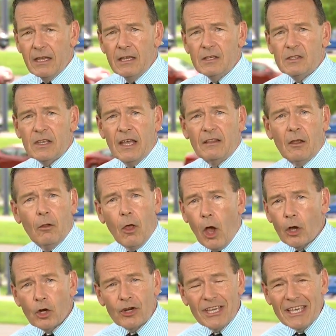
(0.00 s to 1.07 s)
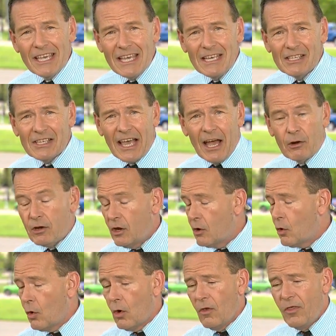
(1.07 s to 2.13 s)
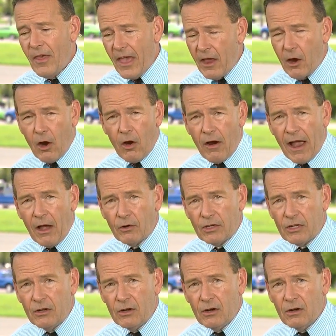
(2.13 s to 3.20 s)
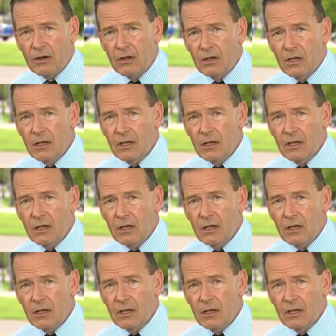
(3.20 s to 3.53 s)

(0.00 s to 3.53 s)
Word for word: is that the longer he is out here or they are out here,